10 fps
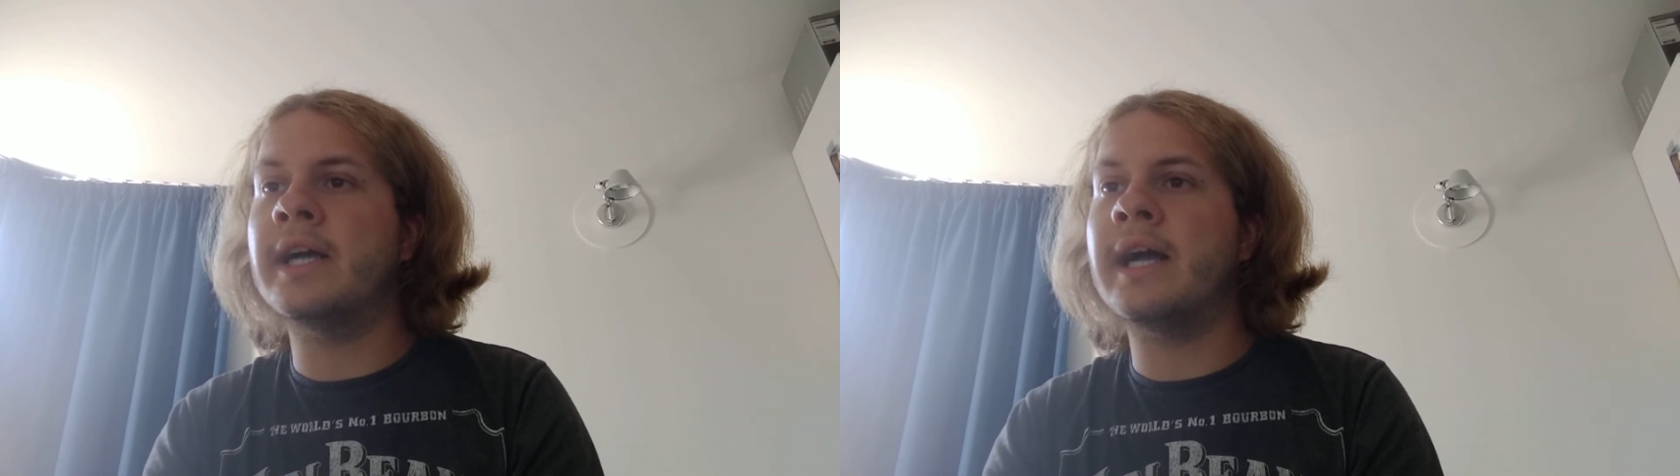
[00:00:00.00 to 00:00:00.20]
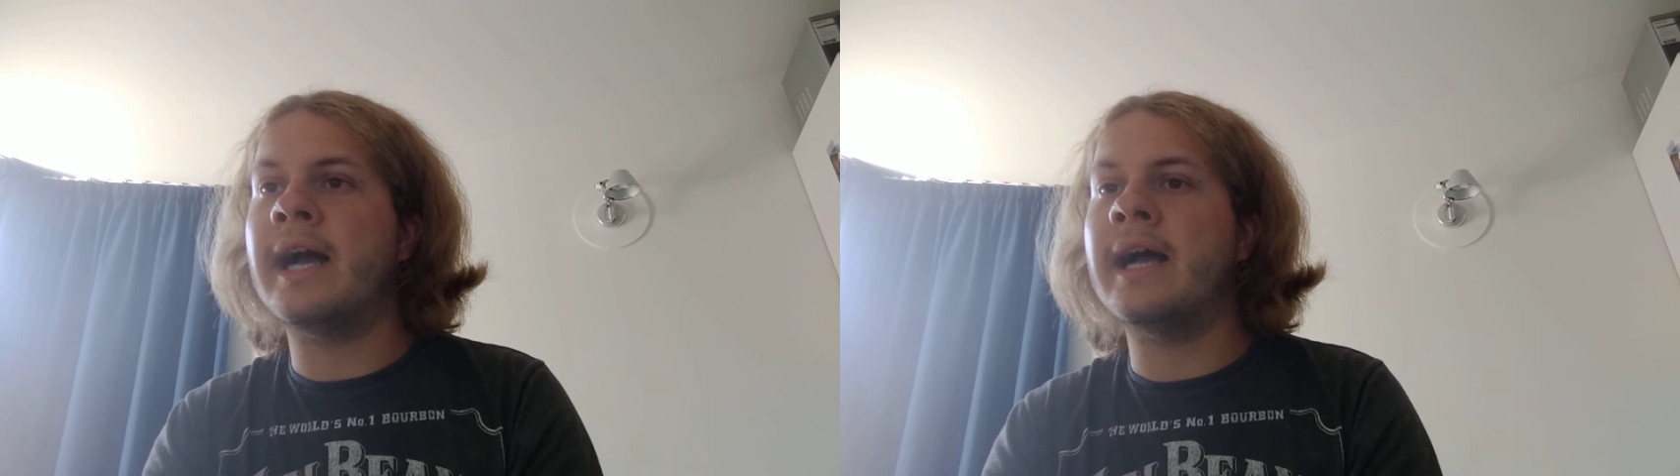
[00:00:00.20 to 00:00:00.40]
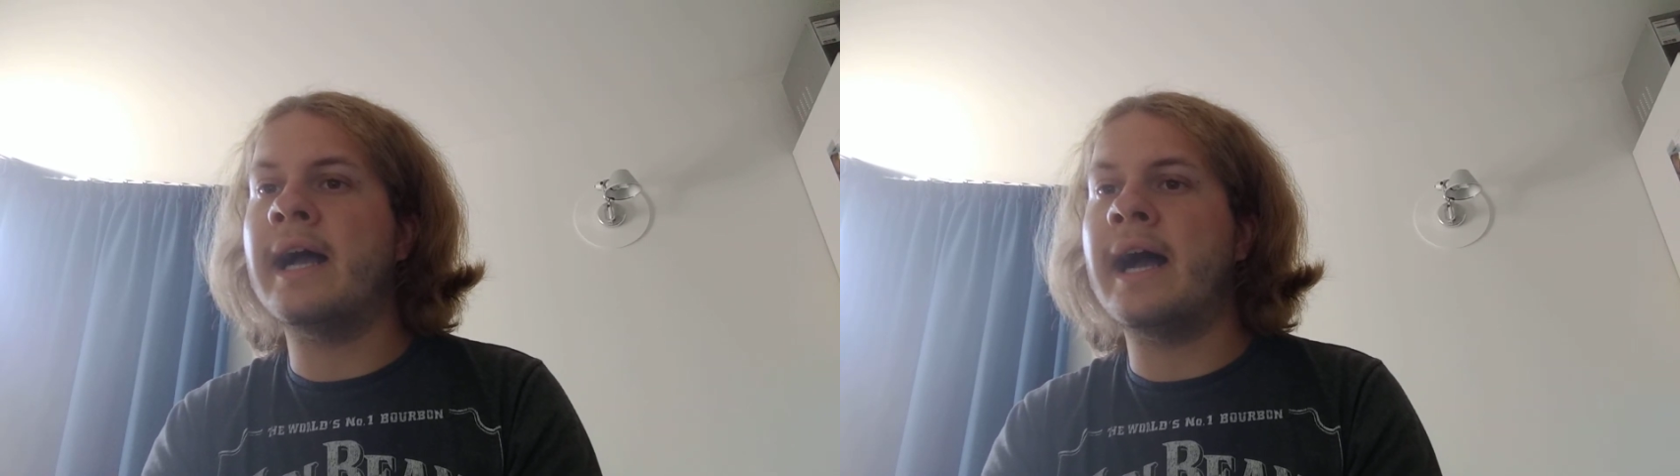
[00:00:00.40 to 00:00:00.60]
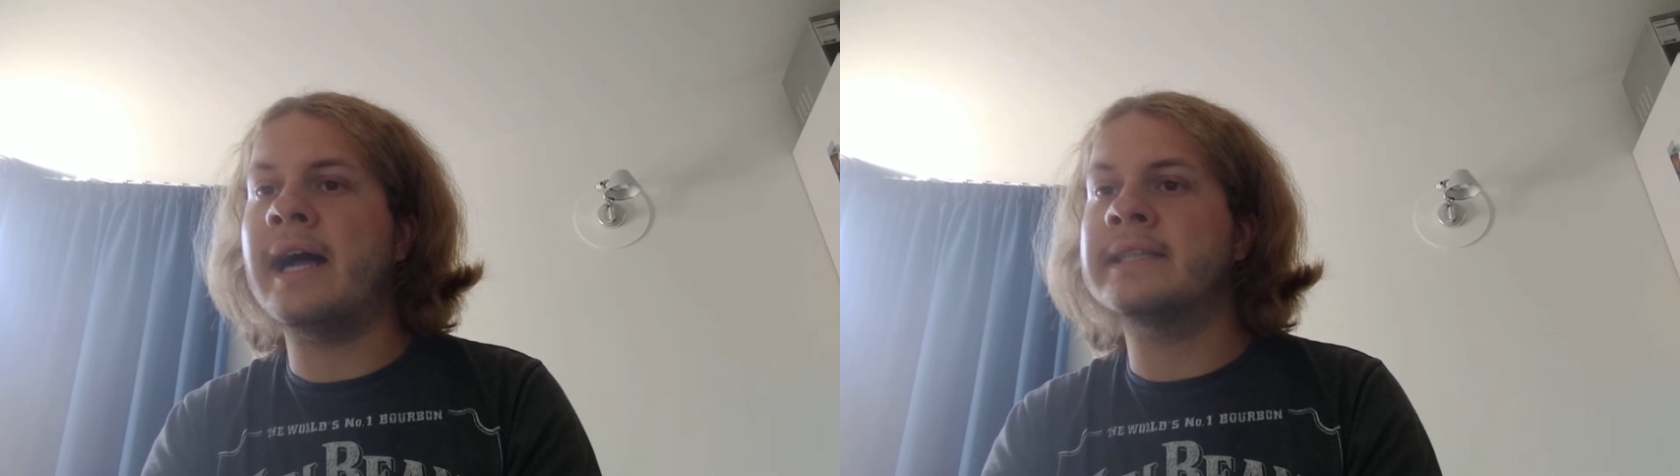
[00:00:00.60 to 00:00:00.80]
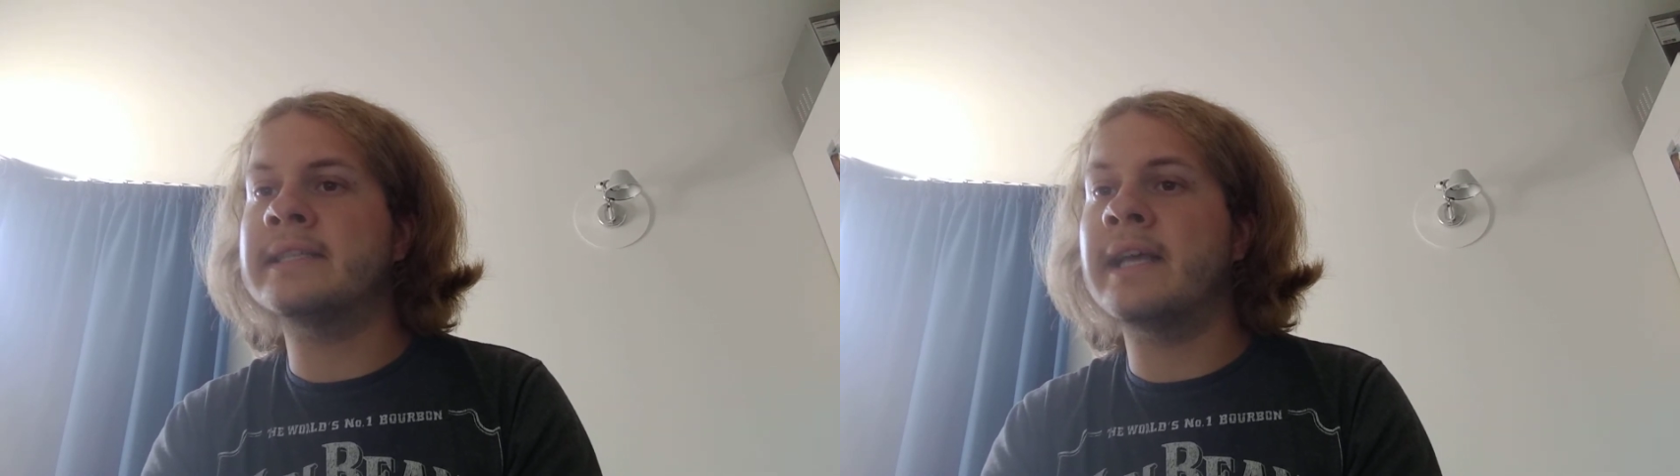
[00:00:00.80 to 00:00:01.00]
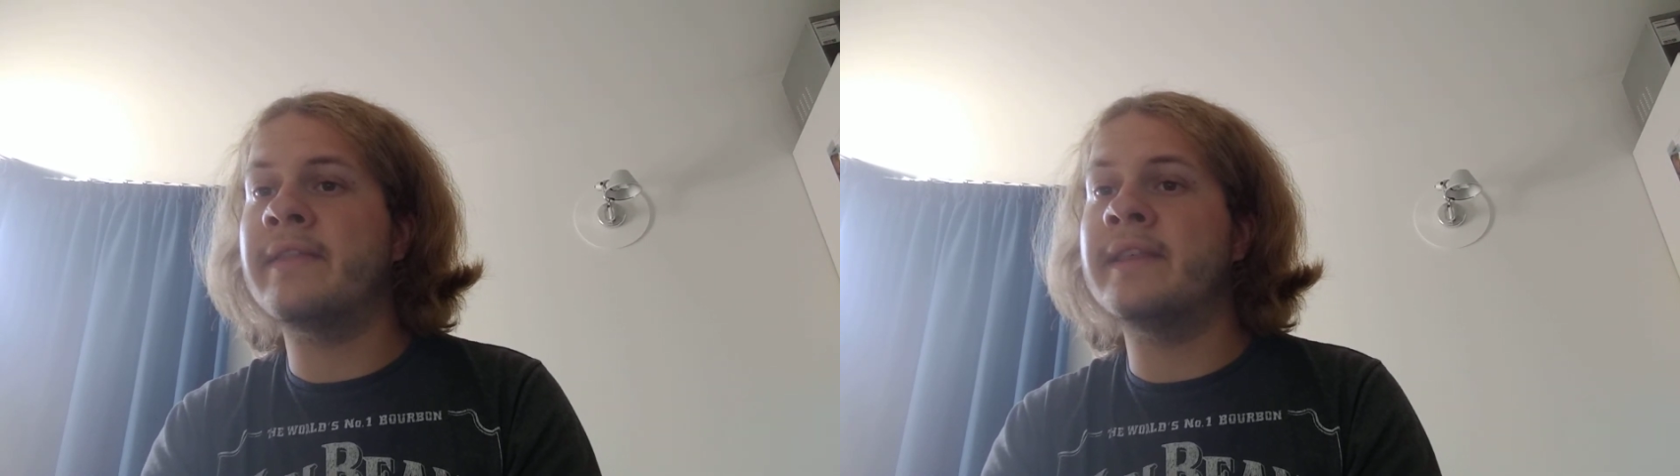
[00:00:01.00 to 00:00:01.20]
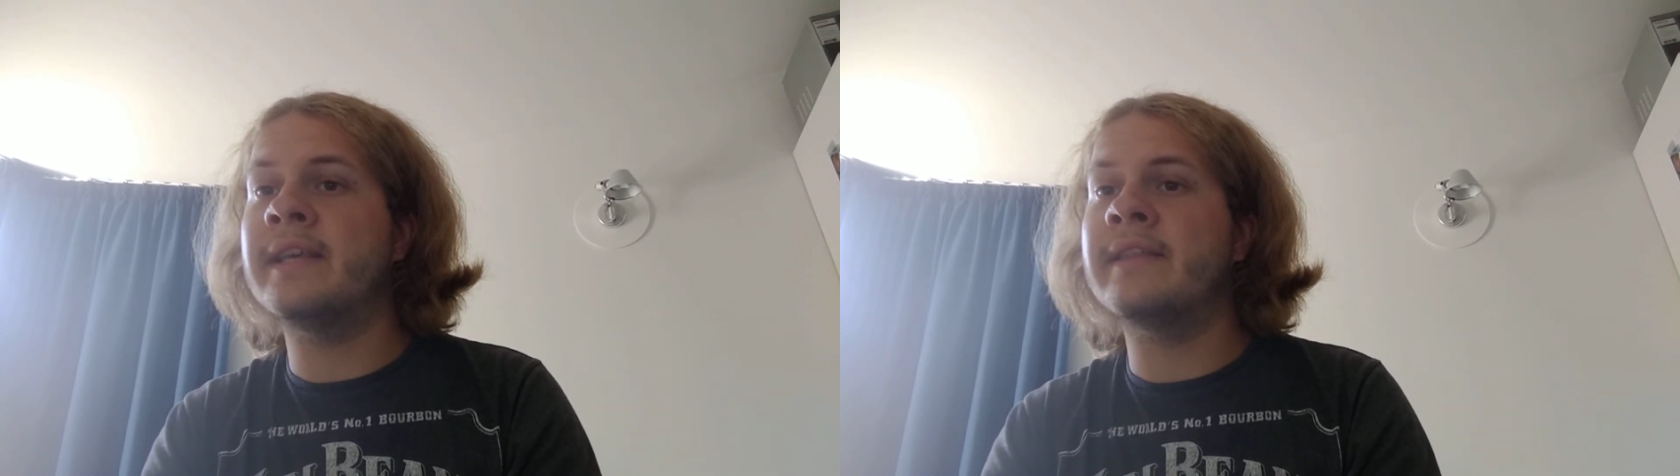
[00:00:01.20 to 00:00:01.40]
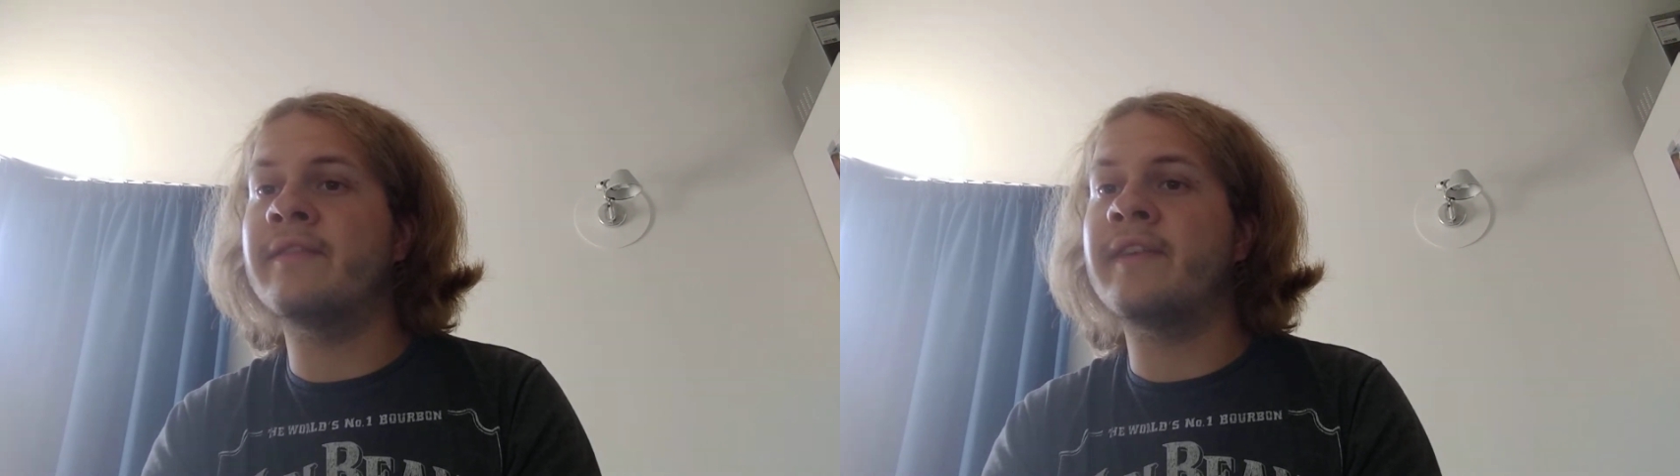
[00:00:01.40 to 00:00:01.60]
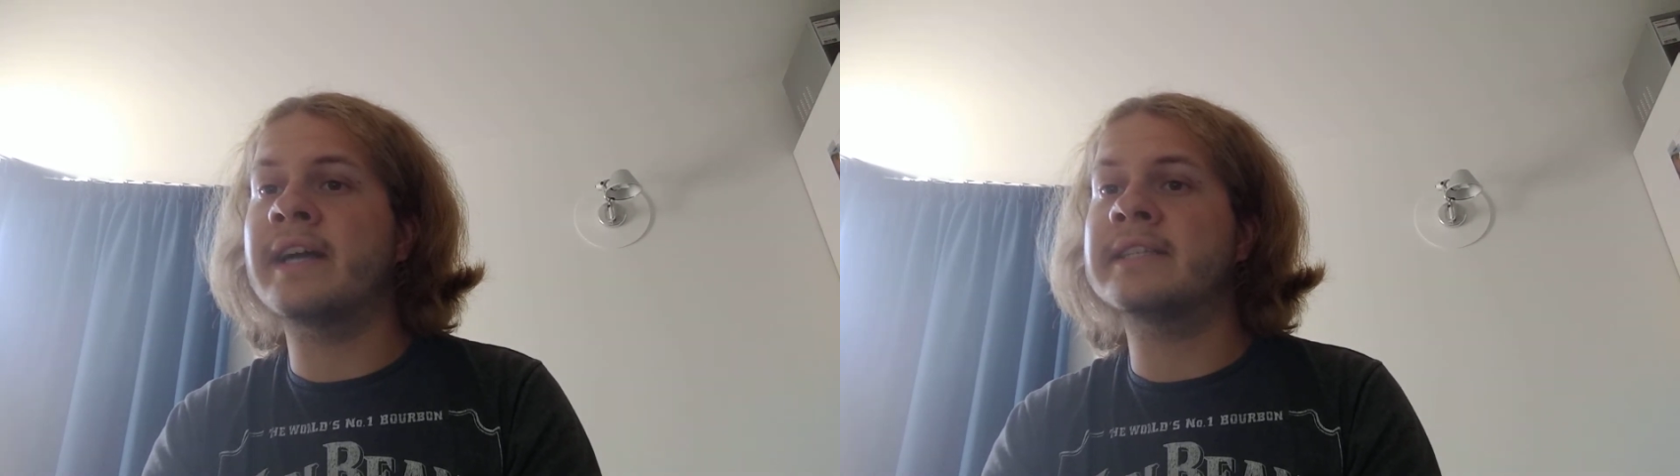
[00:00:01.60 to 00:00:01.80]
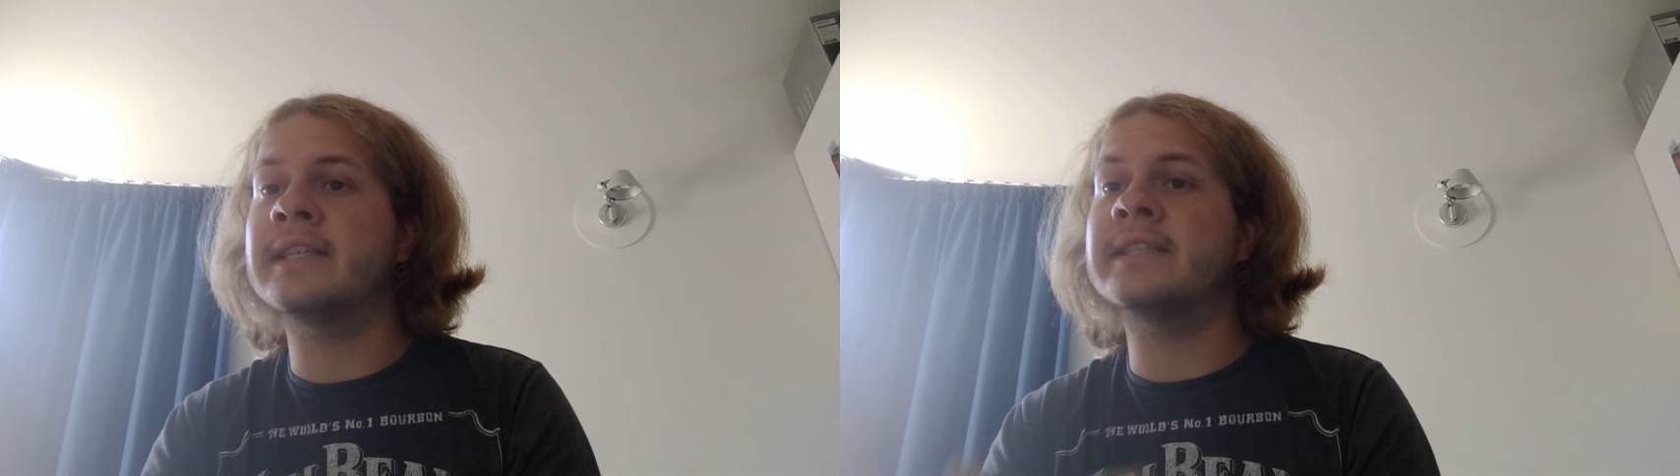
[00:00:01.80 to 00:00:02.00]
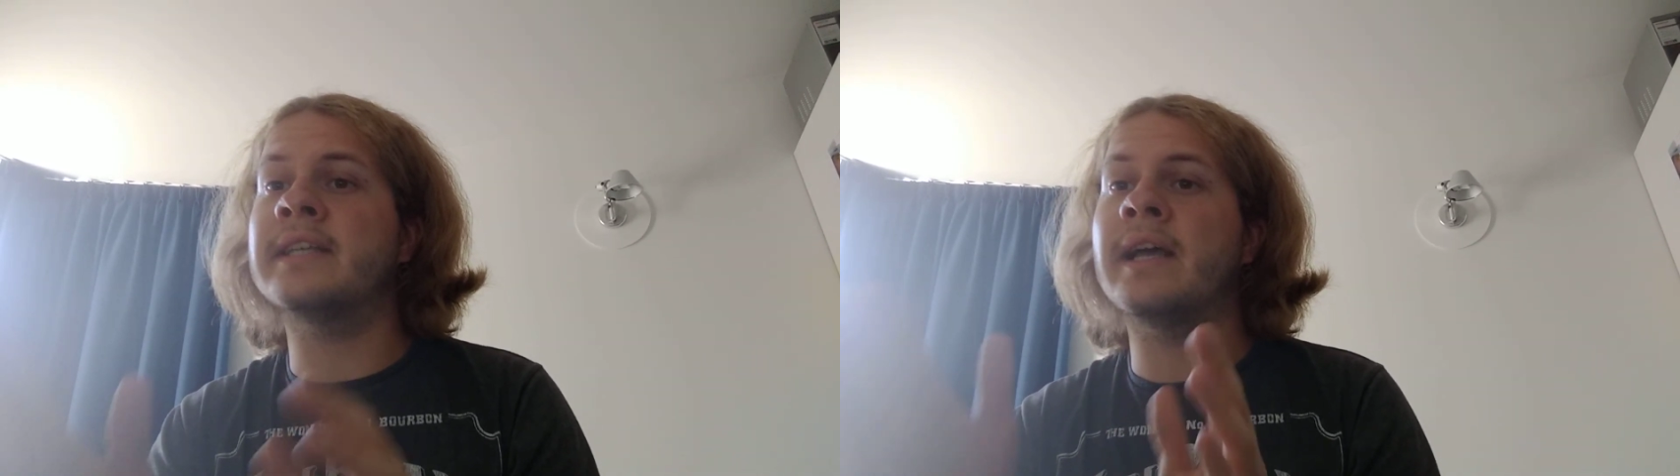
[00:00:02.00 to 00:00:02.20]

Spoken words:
add the fact that